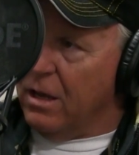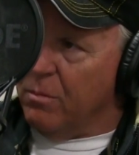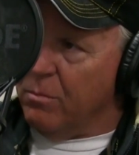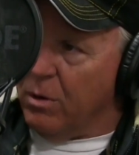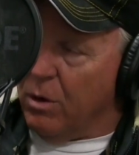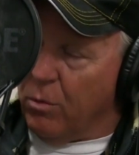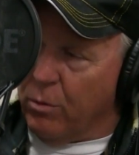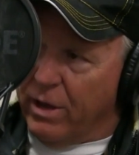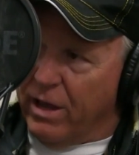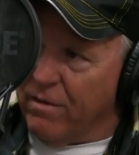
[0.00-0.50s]

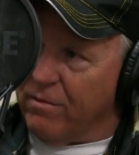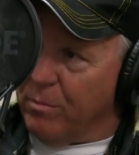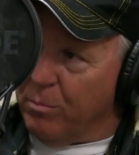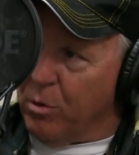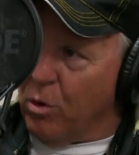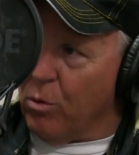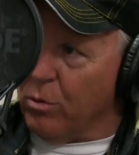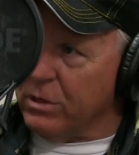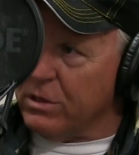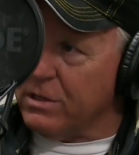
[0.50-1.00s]
but we have a
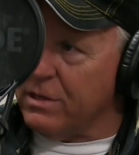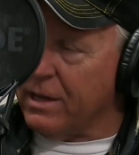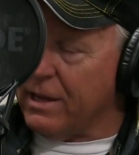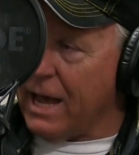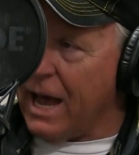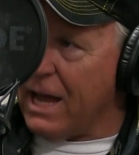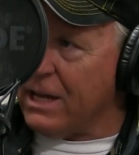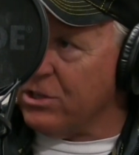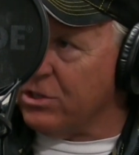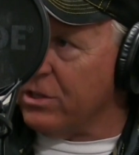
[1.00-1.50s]
bonus
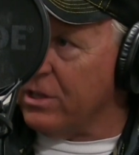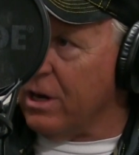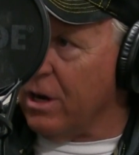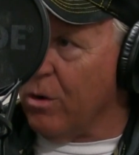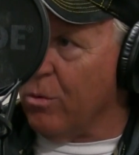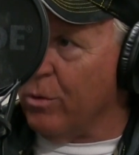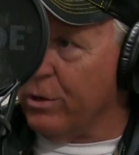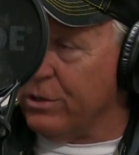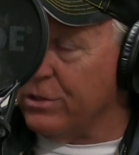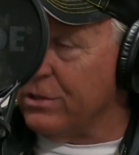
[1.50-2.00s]
catch
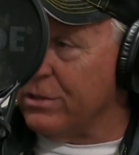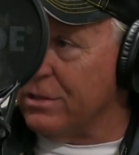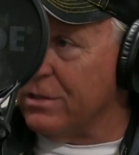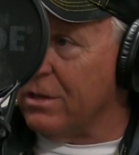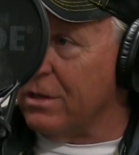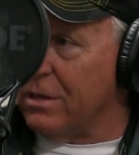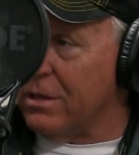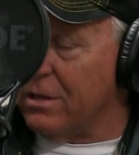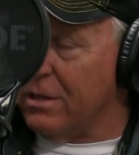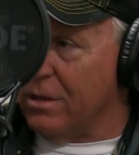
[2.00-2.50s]
there, which is
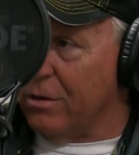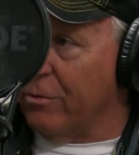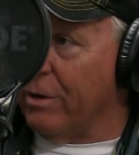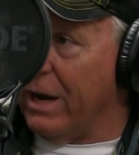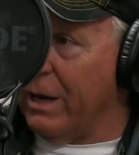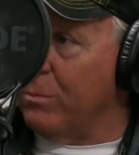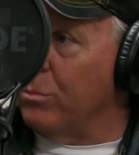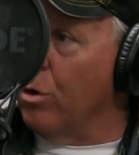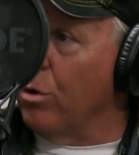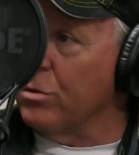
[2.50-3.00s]
the
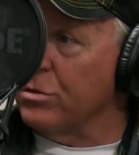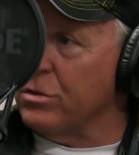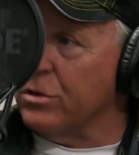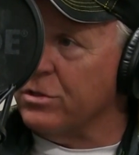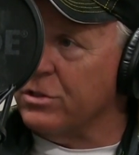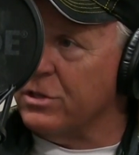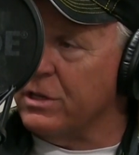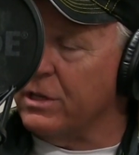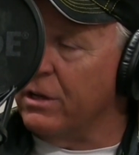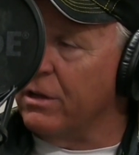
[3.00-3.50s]
rainbows or
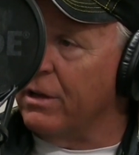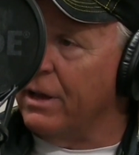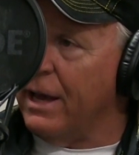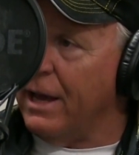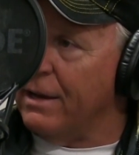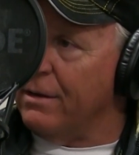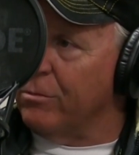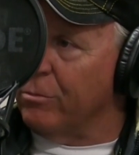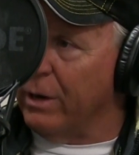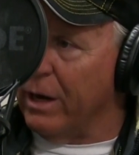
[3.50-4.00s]

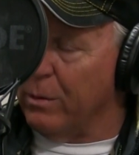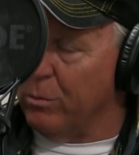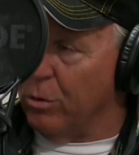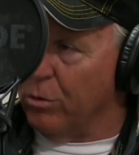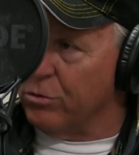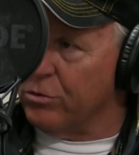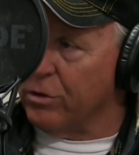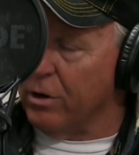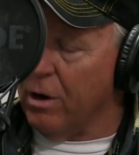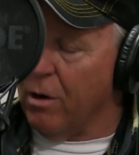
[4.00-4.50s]
steelhead,
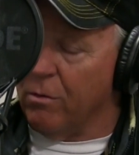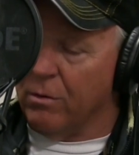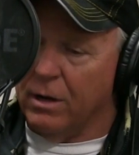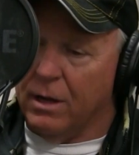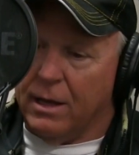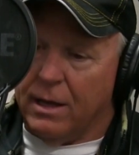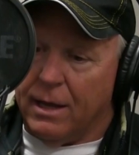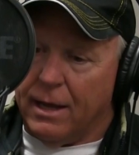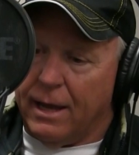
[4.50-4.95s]
rainbow trout.